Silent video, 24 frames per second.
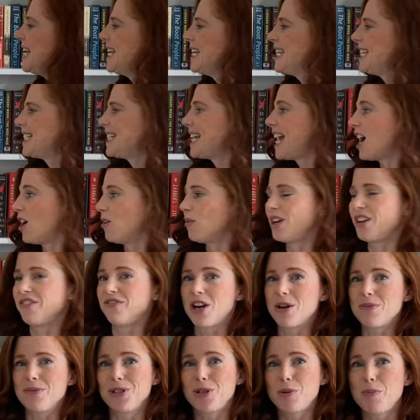Now, if
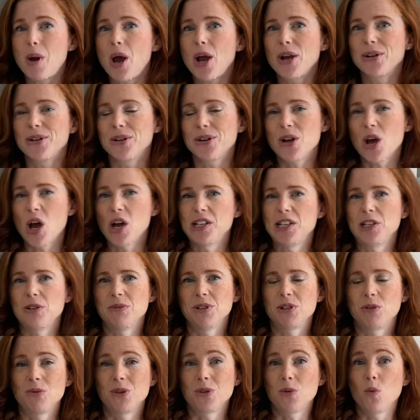I'm going to partner
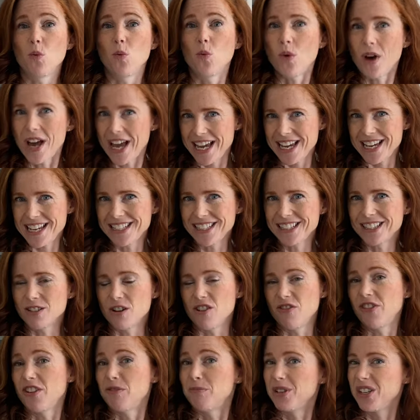Collingwood with white, so
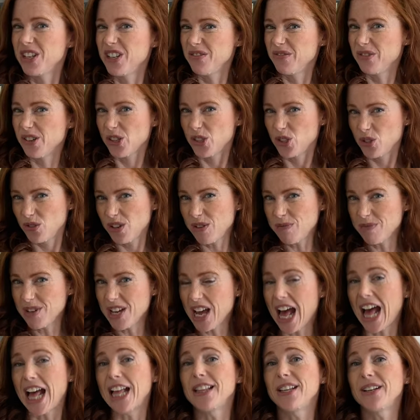if I'm looking for a trim
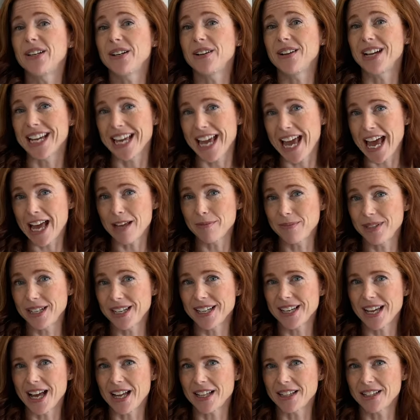color, a cabinet
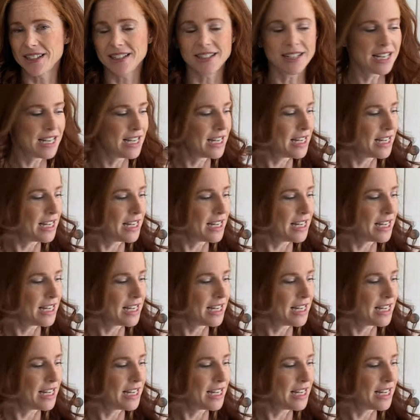color,